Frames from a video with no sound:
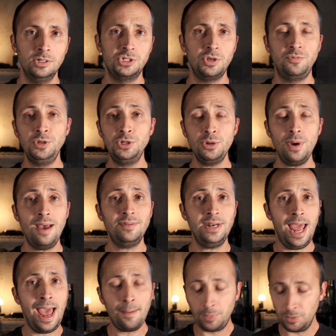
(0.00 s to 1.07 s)
So if you do have
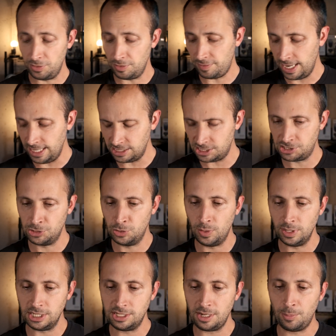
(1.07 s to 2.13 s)
an Apple device, you're
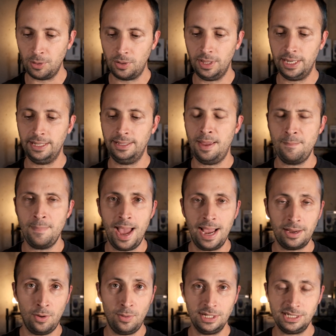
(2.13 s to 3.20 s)
going to double click on that
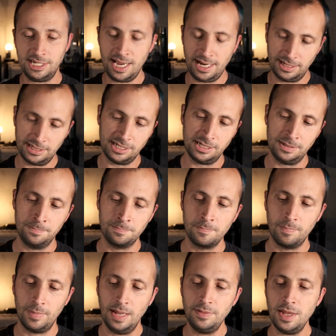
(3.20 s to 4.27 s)
X,
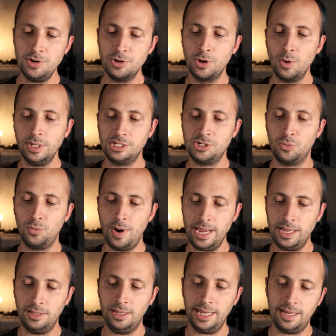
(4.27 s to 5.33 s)
and then you're going to
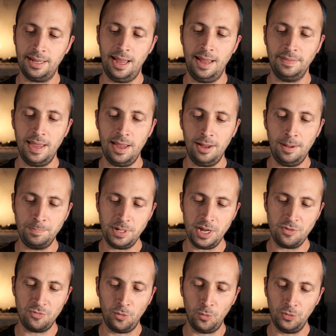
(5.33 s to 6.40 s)
right click on that
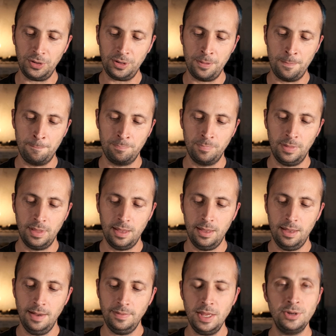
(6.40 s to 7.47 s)
update folder,
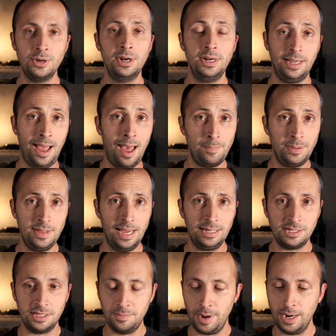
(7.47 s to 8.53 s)
and then you're gonna copy
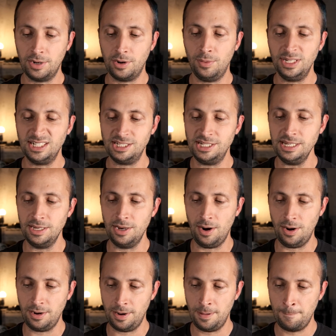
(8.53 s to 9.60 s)
that to the micro SD
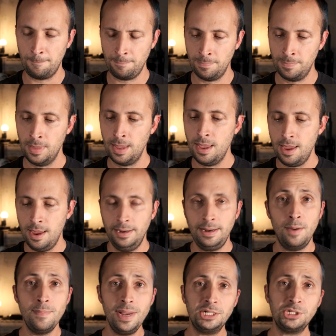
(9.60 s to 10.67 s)
card.
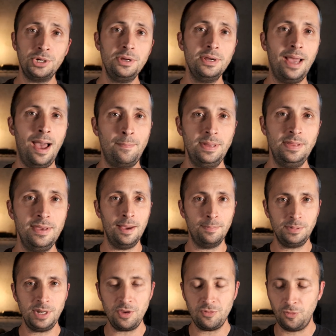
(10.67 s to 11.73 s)
Now make sure you copy
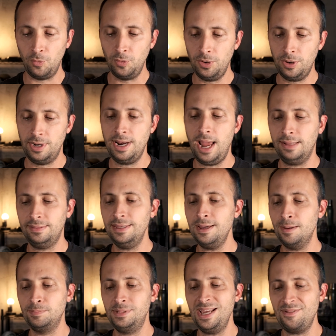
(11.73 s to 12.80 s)
update folder and not the
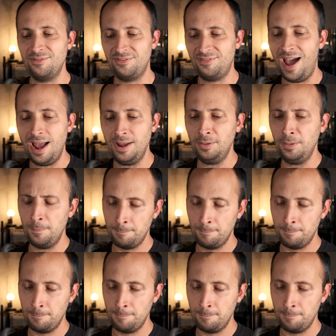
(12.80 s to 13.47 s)
update file.